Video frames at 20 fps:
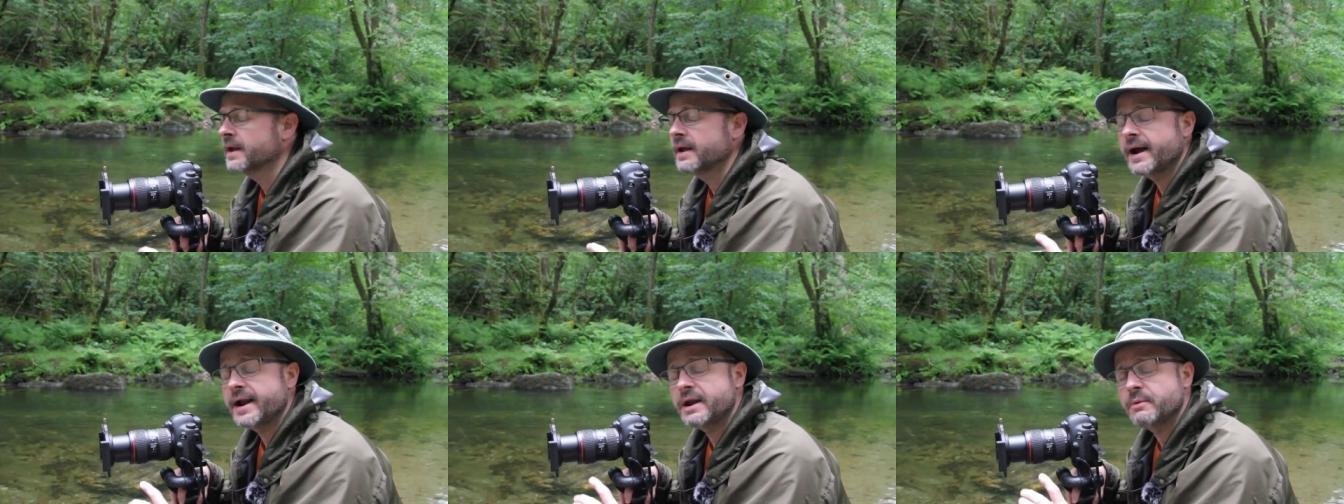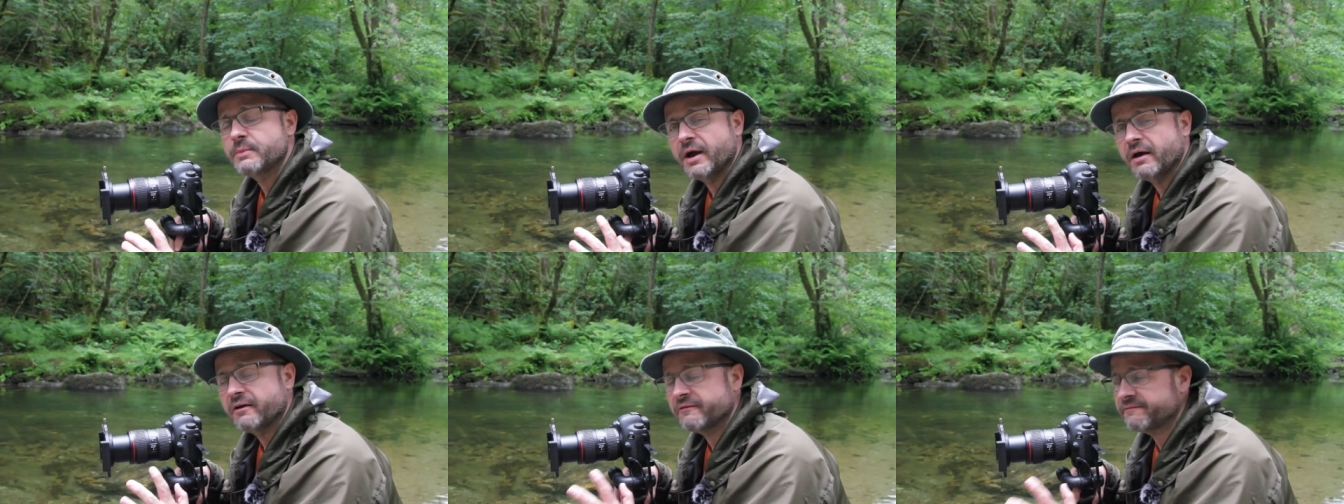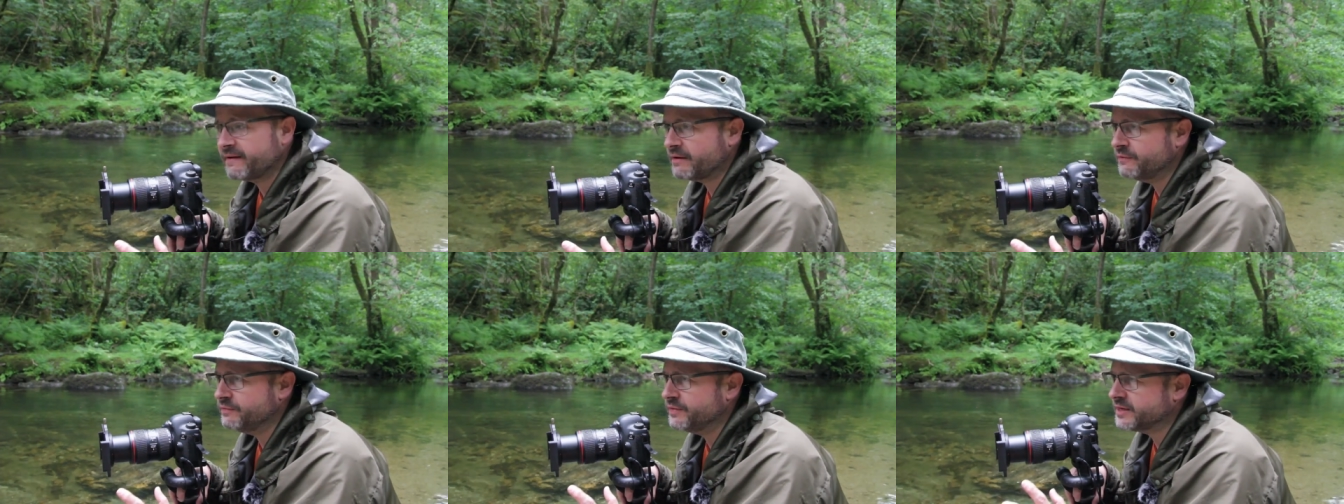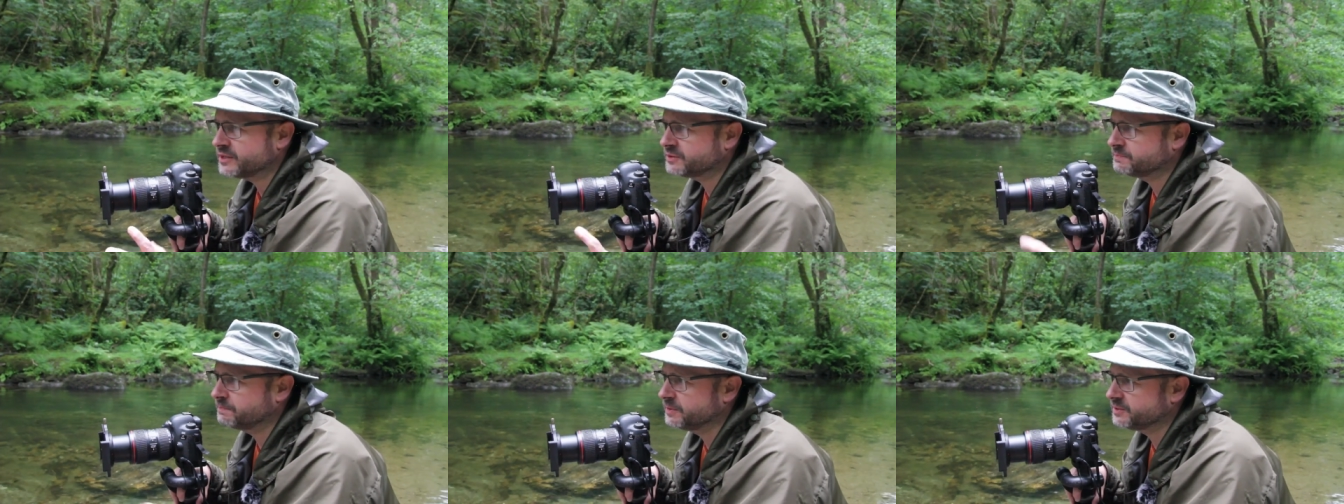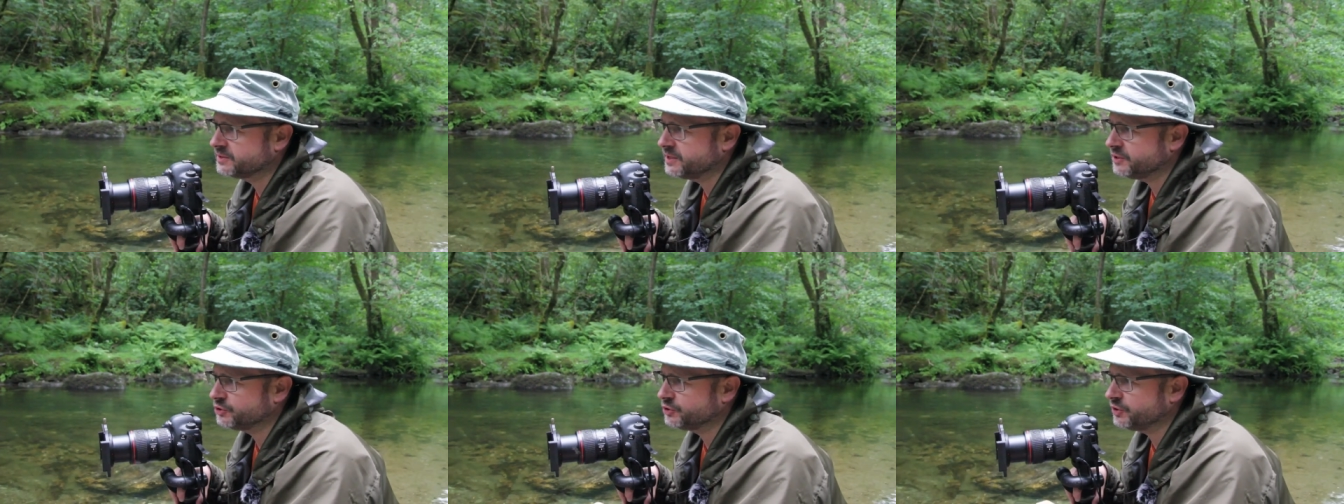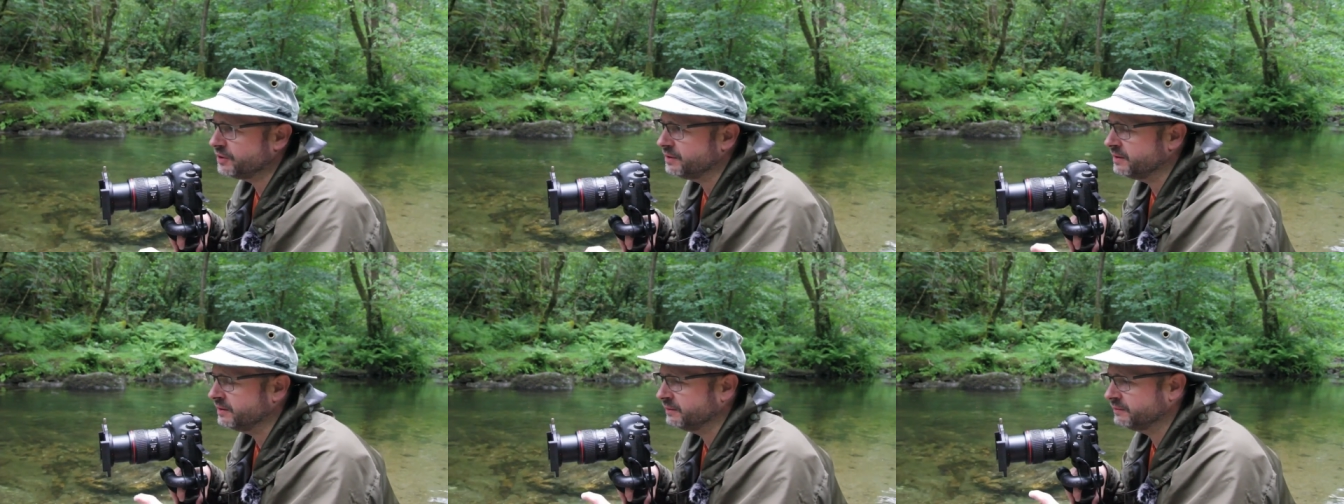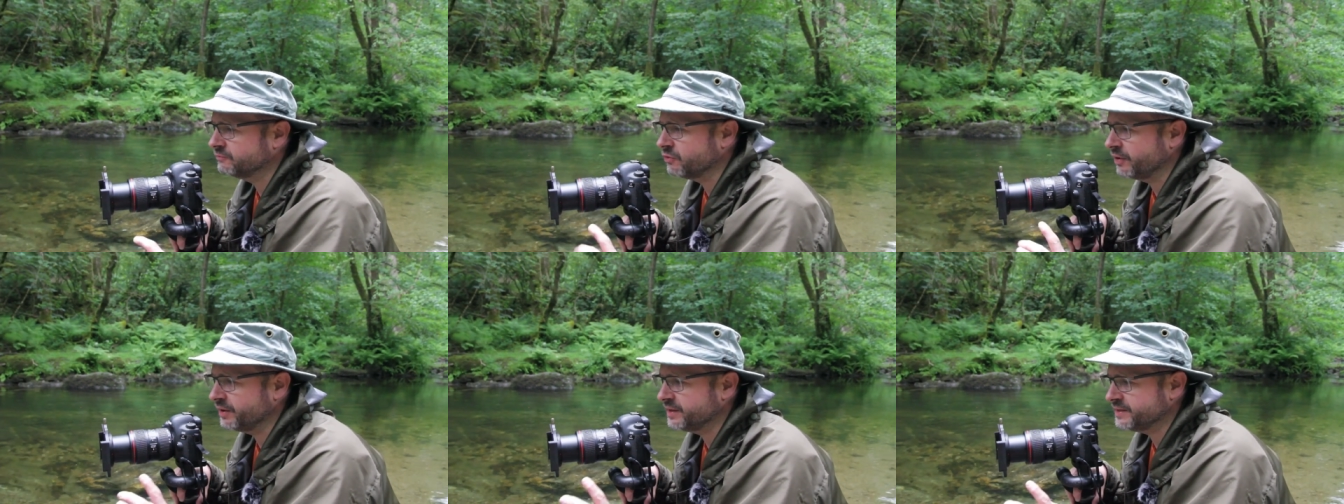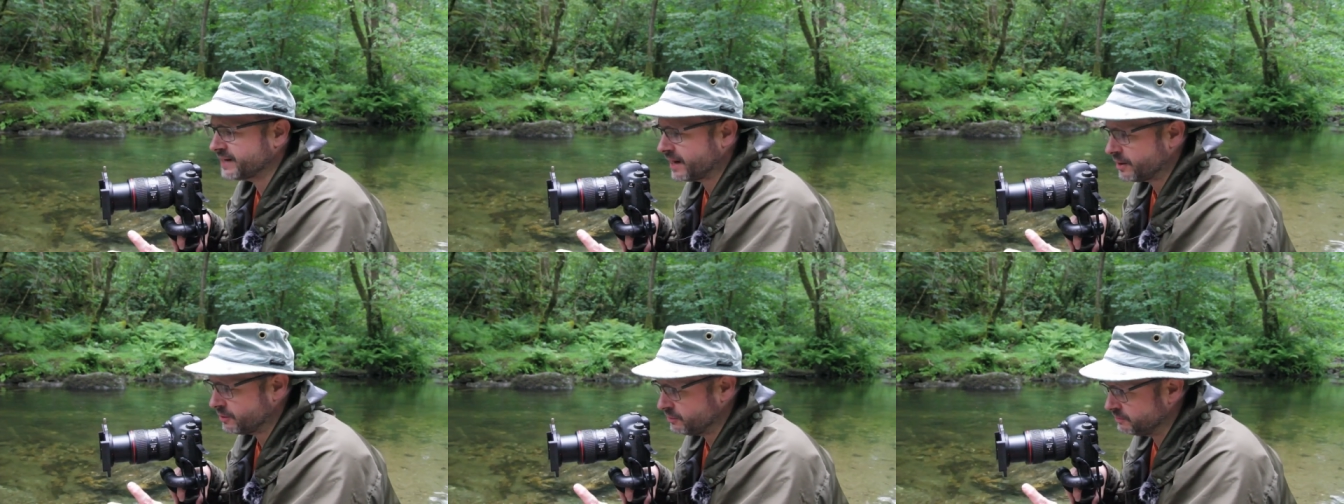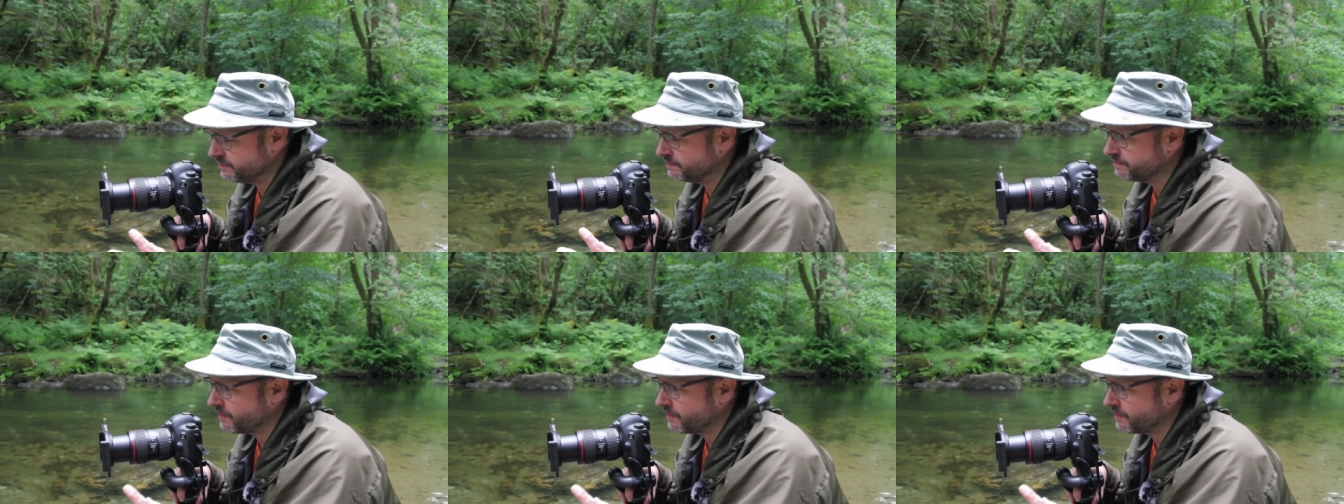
Anyway, I found this position right down